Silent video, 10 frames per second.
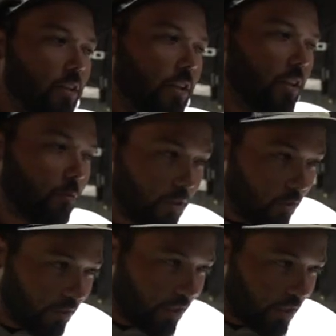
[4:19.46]
And then we do
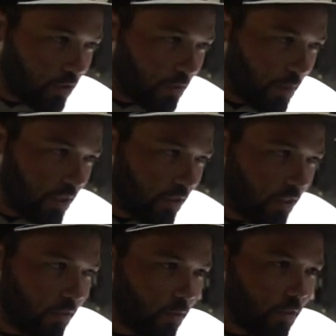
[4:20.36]
have a nitrous plate on
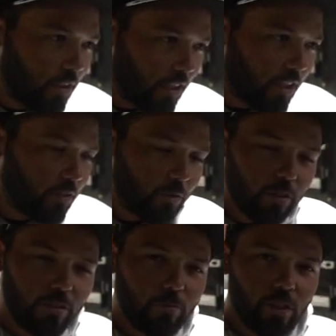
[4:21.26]
it. We're not going to
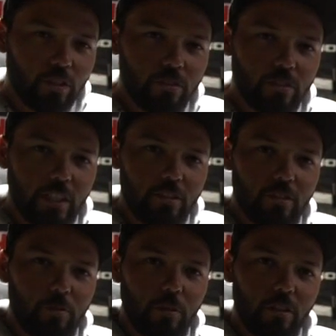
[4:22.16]
really want to use
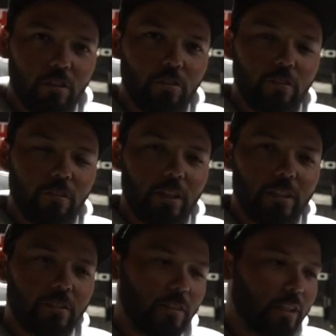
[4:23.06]
nitrous. We were going to do it for
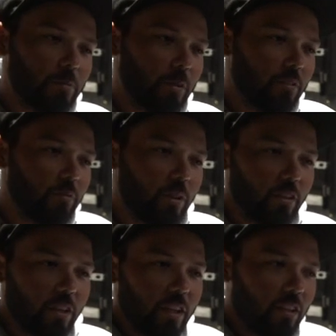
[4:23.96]
LSS, but we
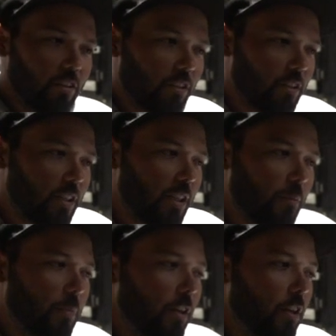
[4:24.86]
couldn't get it on in
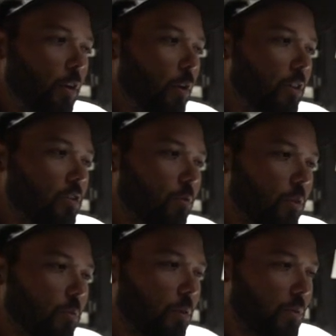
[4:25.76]
time, so we're
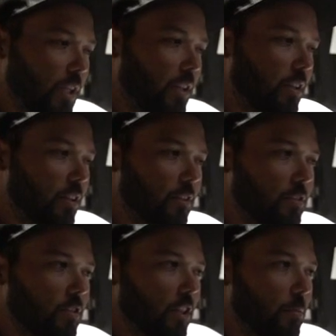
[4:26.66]
going to probably take that
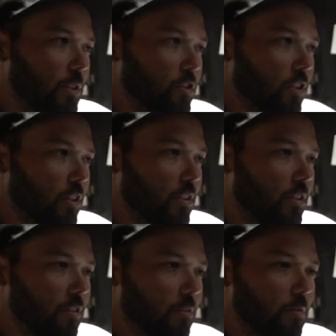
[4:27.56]
off to keep this truck
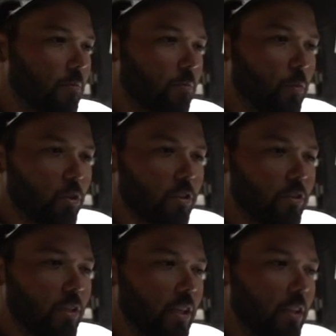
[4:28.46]
more
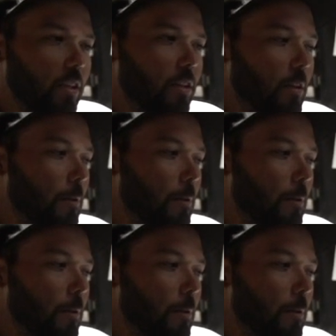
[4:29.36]
low-key.